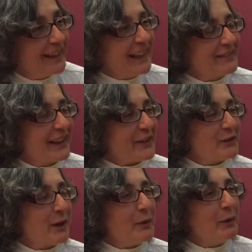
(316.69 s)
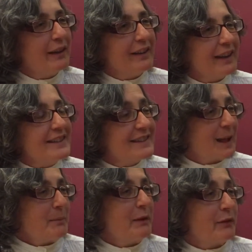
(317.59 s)
if that's the right word, at
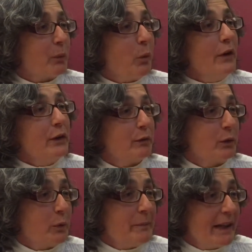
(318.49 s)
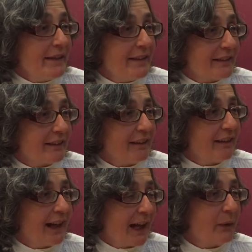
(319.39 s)
some of the wonderful women that
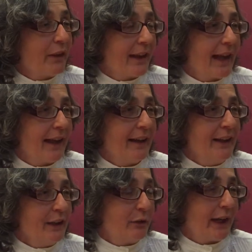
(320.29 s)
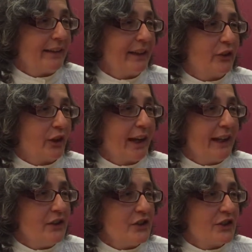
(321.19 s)
are out there creating a
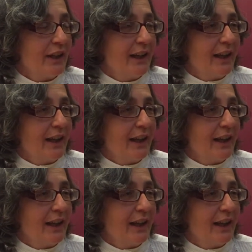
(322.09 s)
change